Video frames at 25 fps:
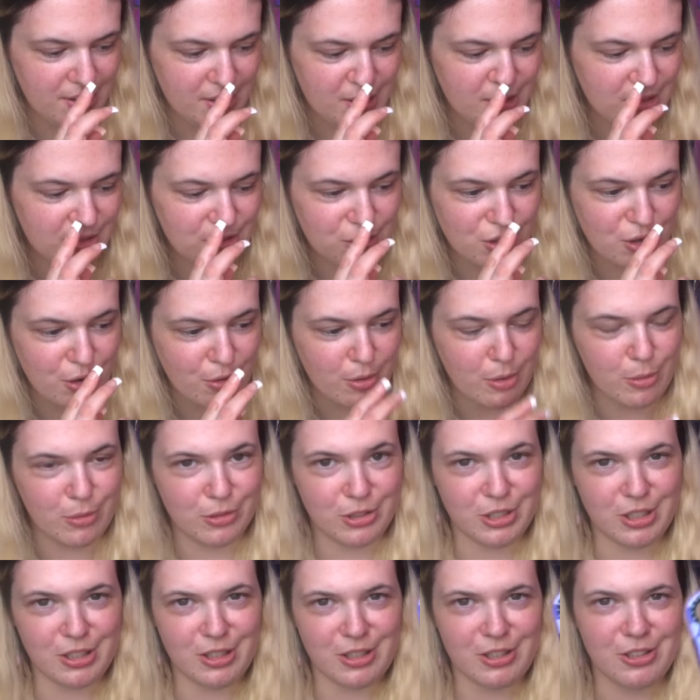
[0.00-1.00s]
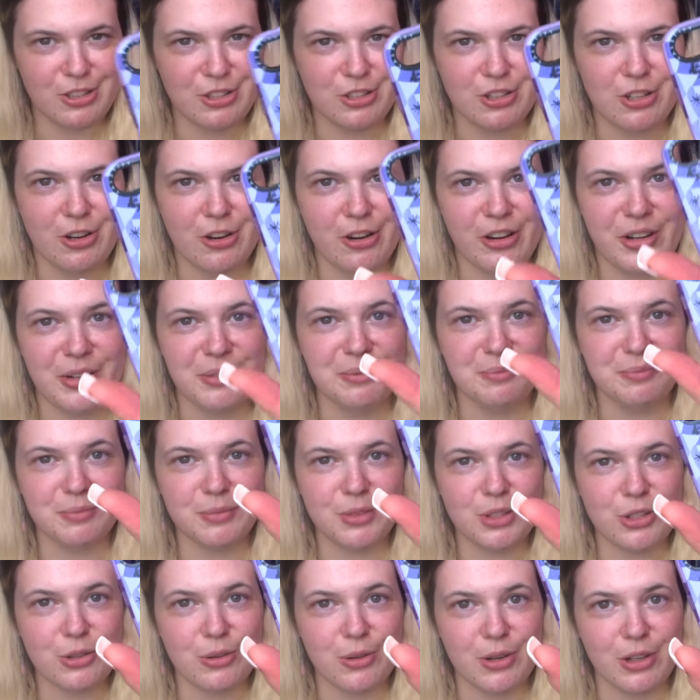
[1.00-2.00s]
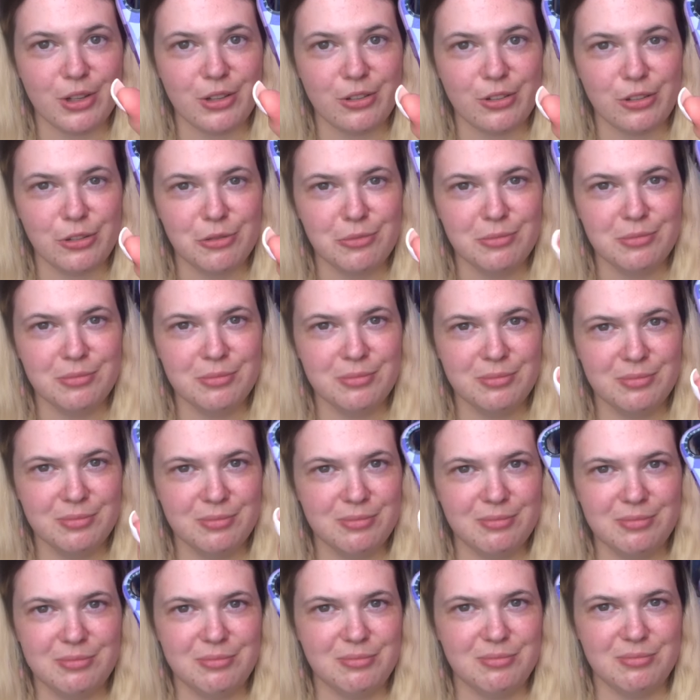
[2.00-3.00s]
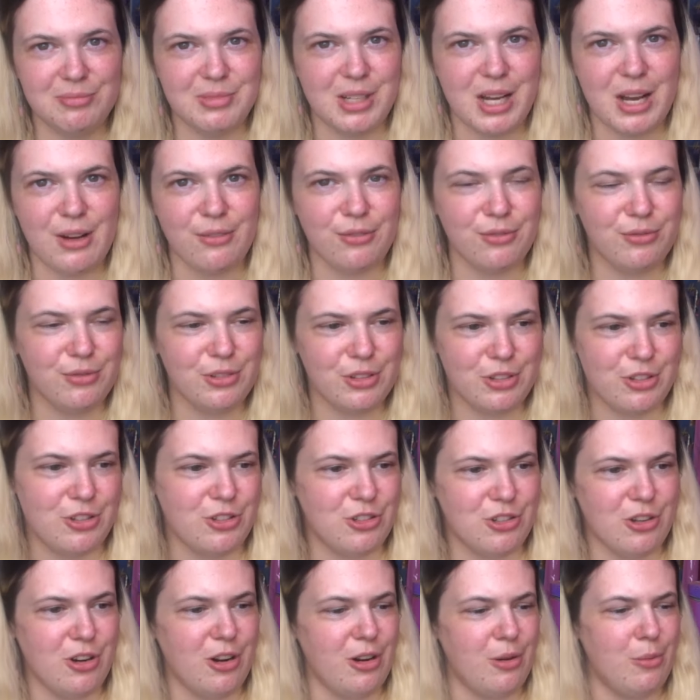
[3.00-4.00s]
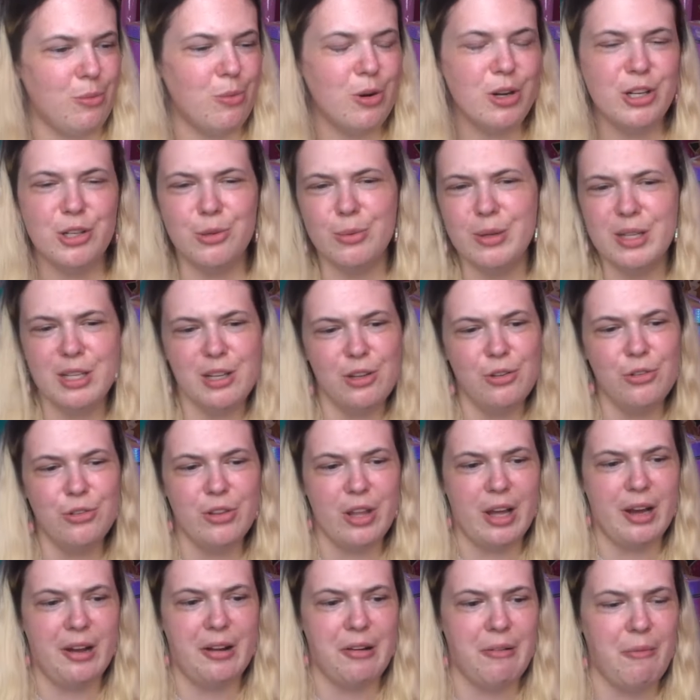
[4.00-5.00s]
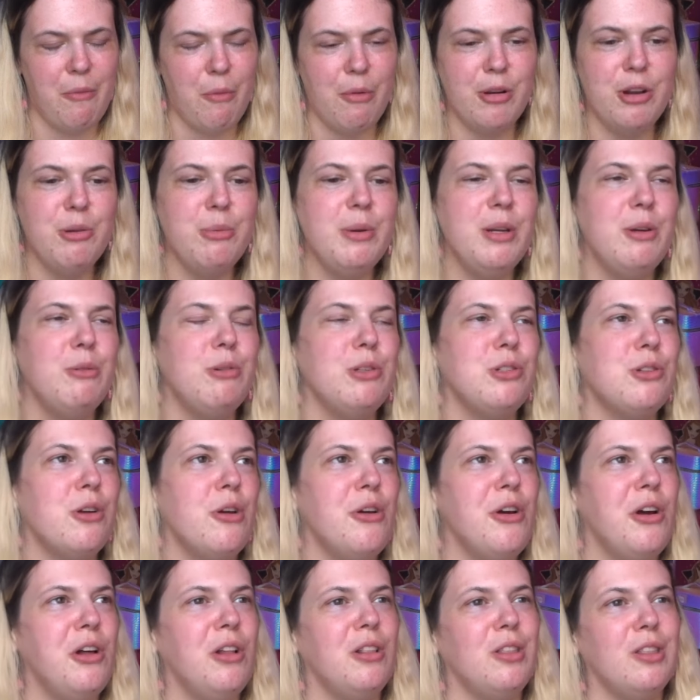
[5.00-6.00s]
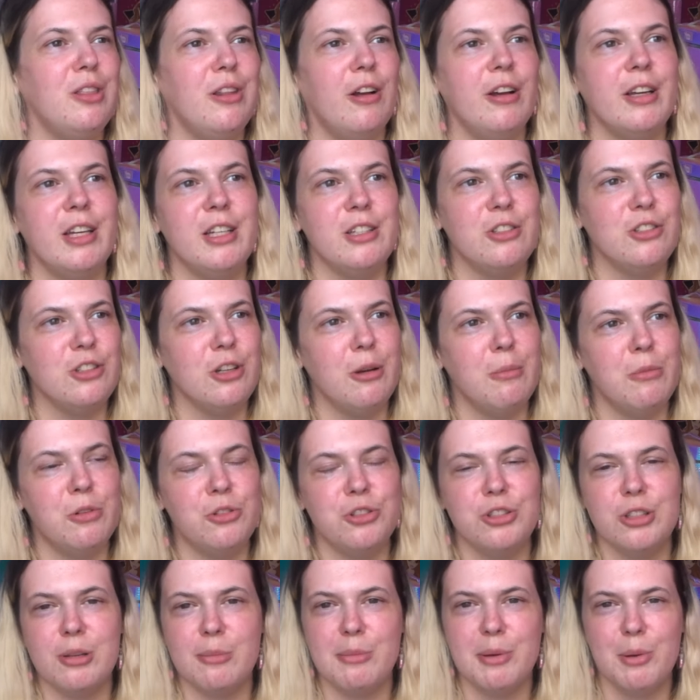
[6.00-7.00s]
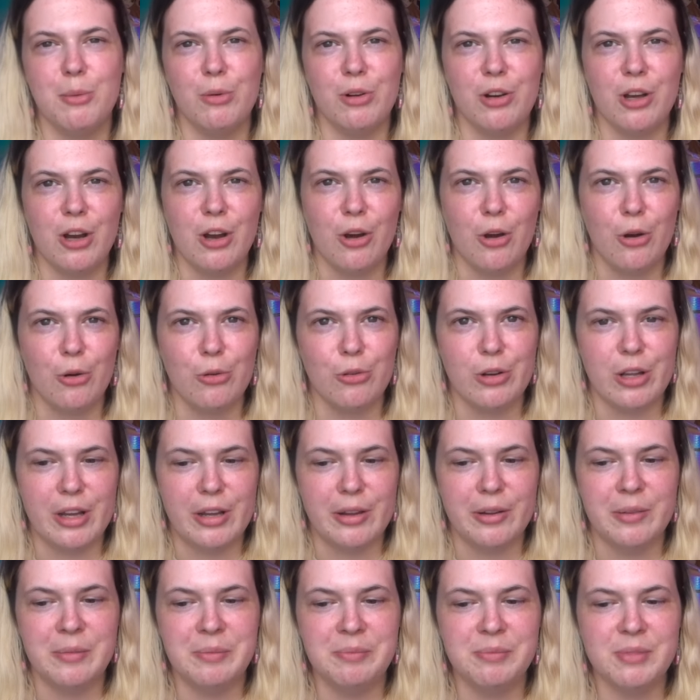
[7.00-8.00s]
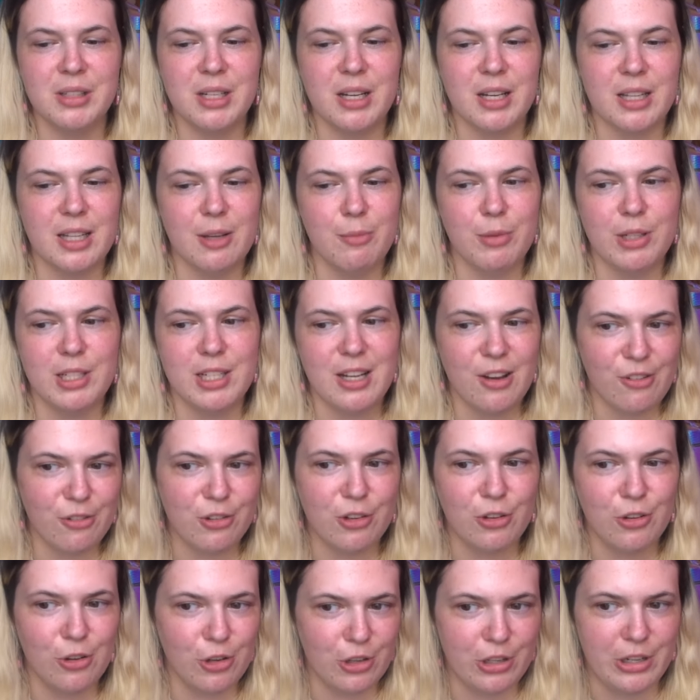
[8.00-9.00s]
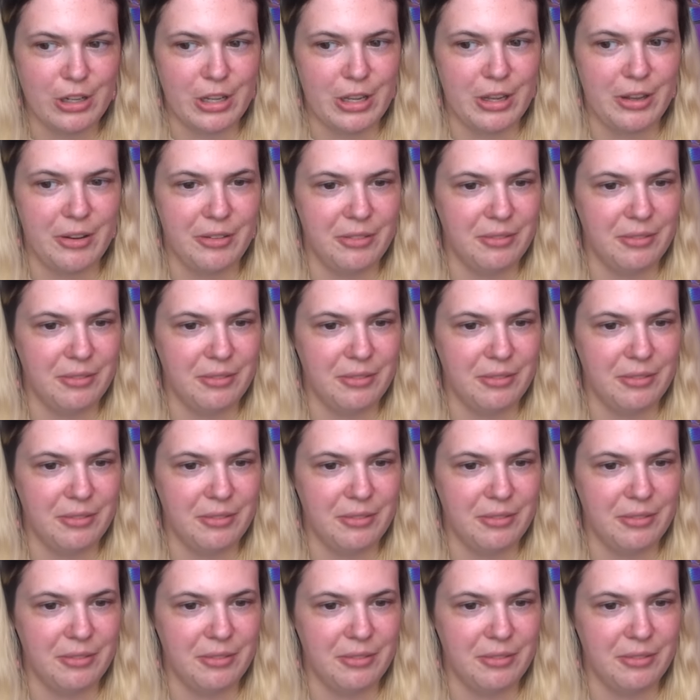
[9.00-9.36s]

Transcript: So I wanted the design, so I could have the design. Why do we do that? Why do we always like it so much that we want to own it and then we never look at it?